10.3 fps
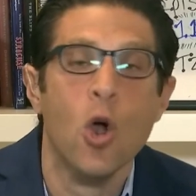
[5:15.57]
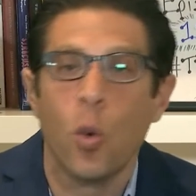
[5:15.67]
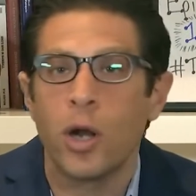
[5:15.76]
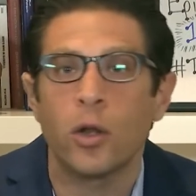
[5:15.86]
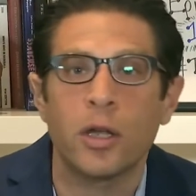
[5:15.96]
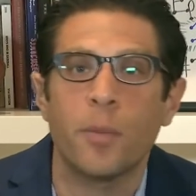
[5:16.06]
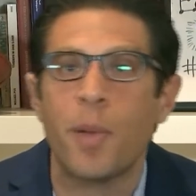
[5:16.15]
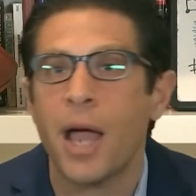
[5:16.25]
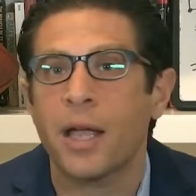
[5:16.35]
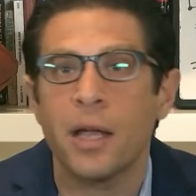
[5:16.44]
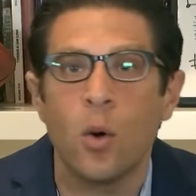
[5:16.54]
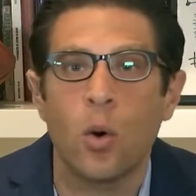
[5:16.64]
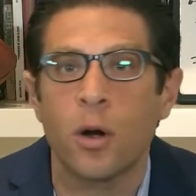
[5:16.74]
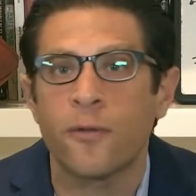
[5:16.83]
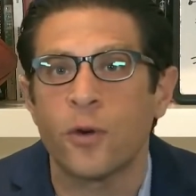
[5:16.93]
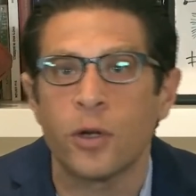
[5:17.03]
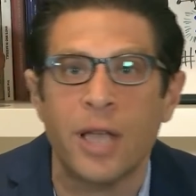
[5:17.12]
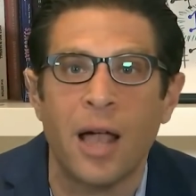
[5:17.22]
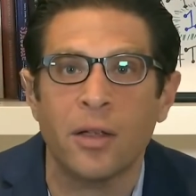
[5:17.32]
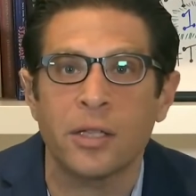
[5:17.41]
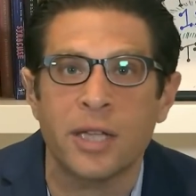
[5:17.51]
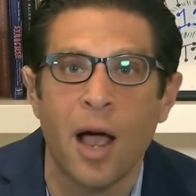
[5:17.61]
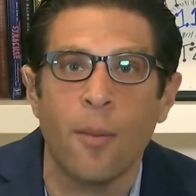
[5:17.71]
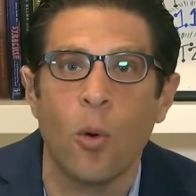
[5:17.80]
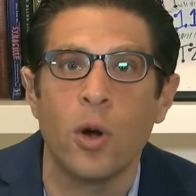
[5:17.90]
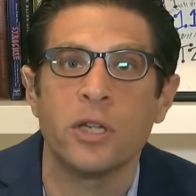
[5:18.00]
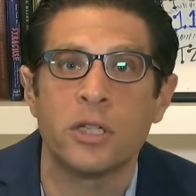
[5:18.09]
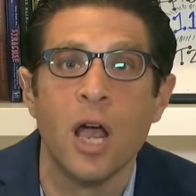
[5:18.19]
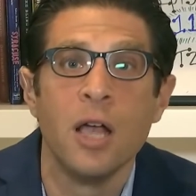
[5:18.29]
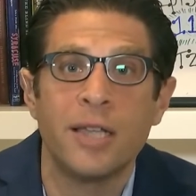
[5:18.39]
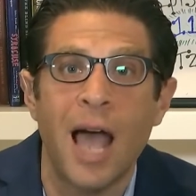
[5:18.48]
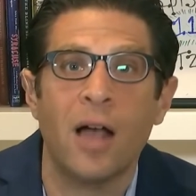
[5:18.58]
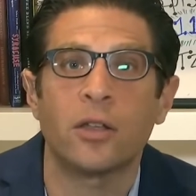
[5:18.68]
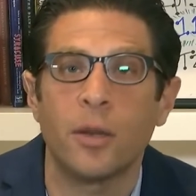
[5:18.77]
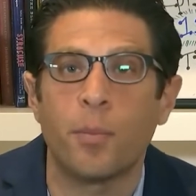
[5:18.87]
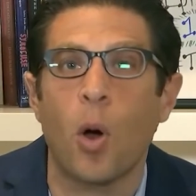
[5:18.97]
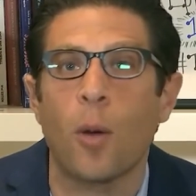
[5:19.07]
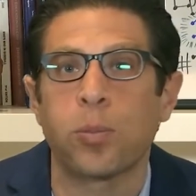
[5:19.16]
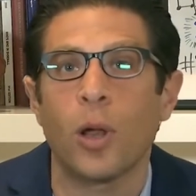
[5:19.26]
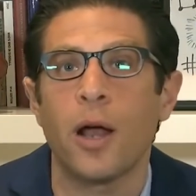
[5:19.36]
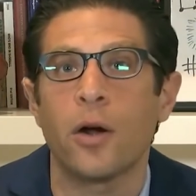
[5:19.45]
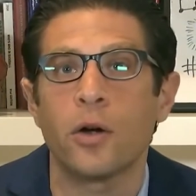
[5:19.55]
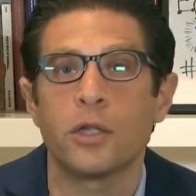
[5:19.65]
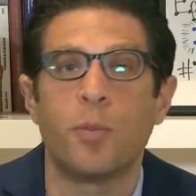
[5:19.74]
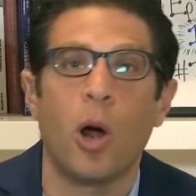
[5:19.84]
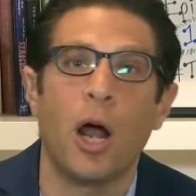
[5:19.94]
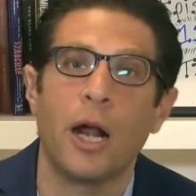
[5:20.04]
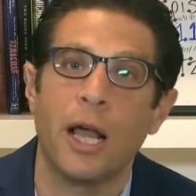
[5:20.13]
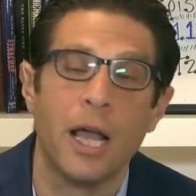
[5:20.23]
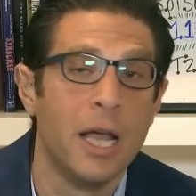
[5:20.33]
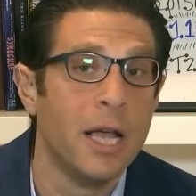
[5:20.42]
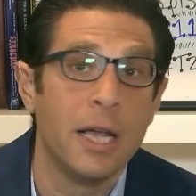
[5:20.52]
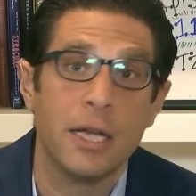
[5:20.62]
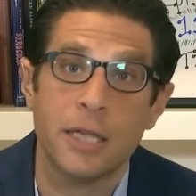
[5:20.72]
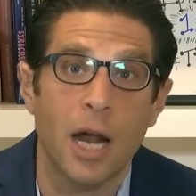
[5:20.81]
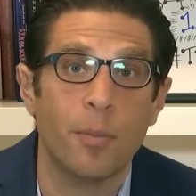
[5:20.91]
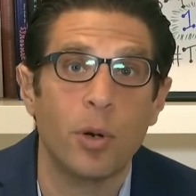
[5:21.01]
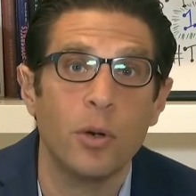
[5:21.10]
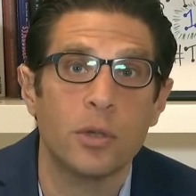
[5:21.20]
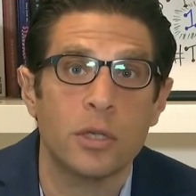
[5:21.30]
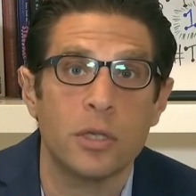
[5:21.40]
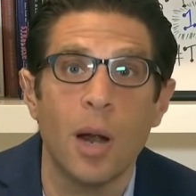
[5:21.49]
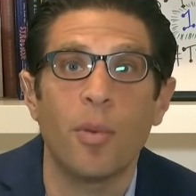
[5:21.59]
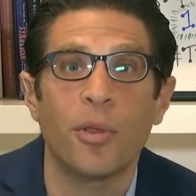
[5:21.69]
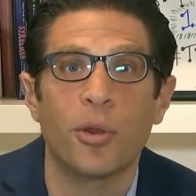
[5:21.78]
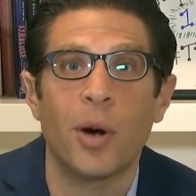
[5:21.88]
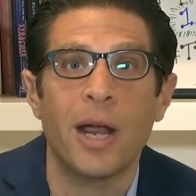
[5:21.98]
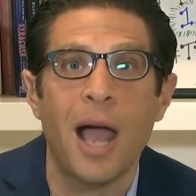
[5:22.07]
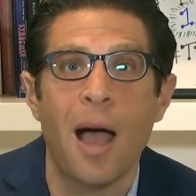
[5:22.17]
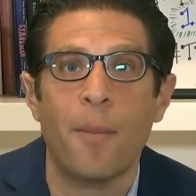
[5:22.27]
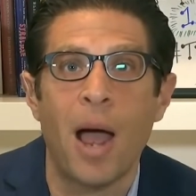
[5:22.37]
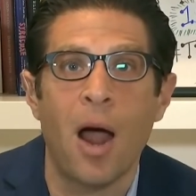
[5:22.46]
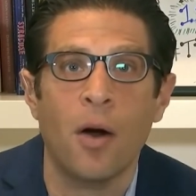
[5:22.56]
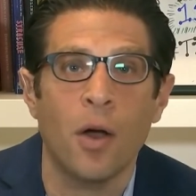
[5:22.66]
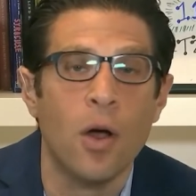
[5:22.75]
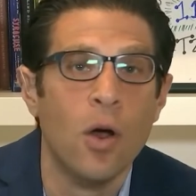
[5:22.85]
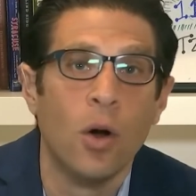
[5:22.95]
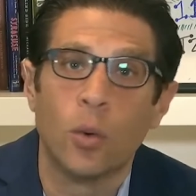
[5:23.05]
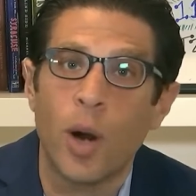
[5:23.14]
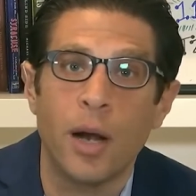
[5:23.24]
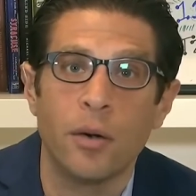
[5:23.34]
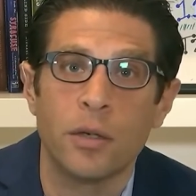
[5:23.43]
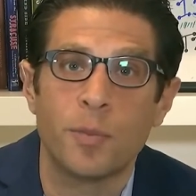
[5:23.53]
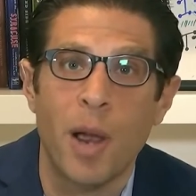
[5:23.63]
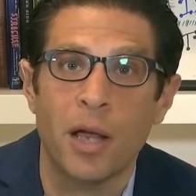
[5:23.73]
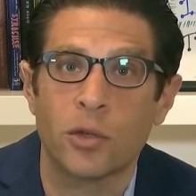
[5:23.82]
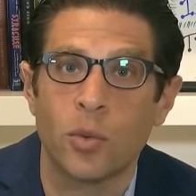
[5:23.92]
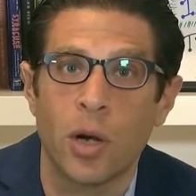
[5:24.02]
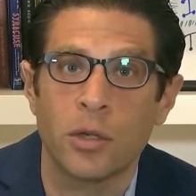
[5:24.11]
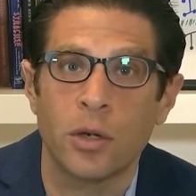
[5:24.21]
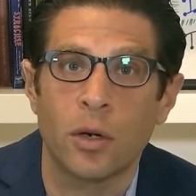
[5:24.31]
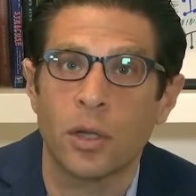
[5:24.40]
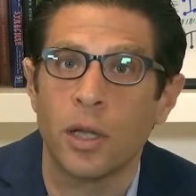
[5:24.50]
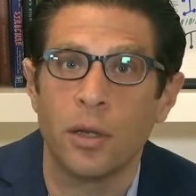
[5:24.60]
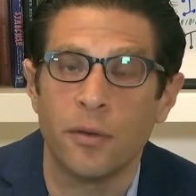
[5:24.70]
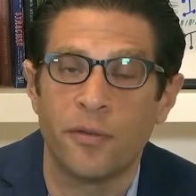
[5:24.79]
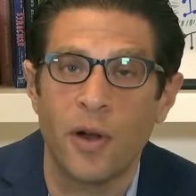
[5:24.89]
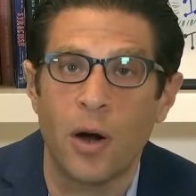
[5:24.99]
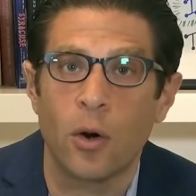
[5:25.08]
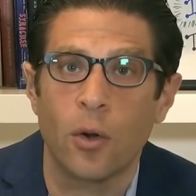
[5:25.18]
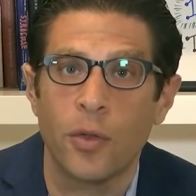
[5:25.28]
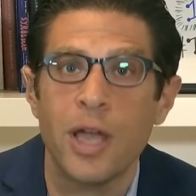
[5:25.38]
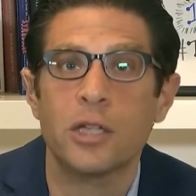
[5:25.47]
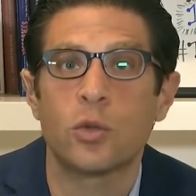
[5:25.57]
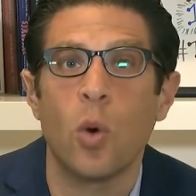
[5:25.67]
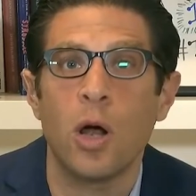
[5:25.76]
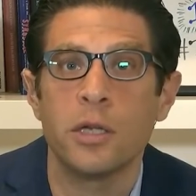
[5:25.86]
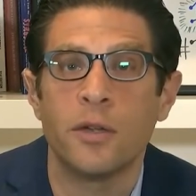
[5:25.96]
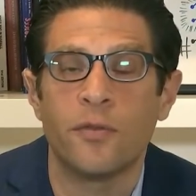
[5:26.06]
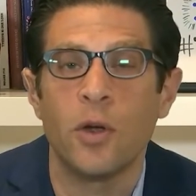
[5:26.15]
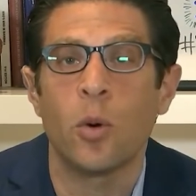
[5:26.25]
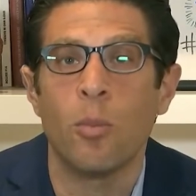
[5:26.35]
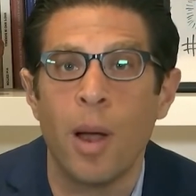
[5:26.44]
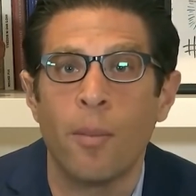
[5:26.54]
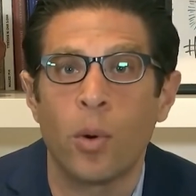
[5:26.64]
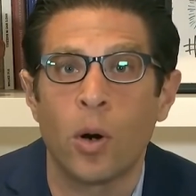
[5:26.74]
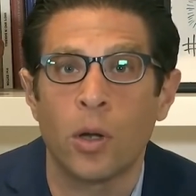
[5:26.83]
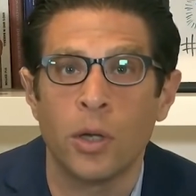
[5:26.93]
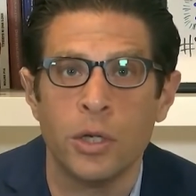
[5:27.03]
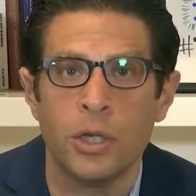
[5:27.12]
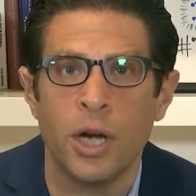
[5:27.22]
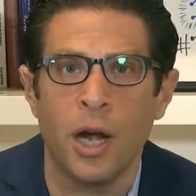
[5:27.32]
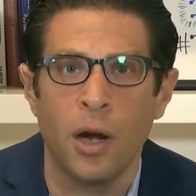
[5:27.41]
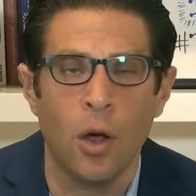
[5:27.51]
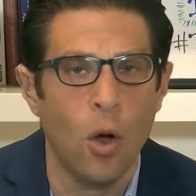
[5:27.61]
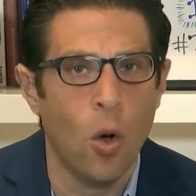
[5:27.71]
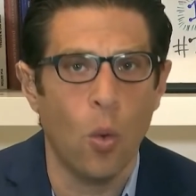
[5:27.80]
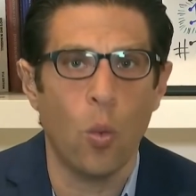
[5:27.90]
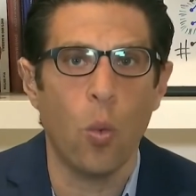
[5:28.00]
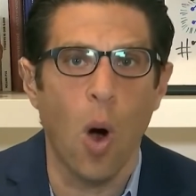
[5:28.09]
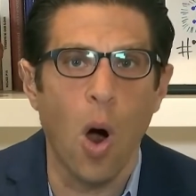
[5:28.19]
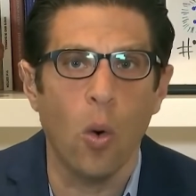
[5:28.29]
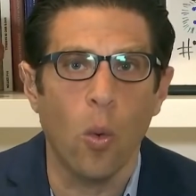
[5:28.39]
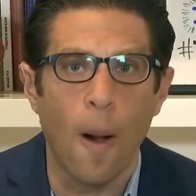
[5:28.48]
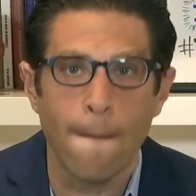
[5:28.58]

When you look at the pecking order for Dallas Cowboys, talented ball players, but he's got to produce. Number three, how about Raiders pass rusher Clelin Farrell? This was, if you remember, a legit whoa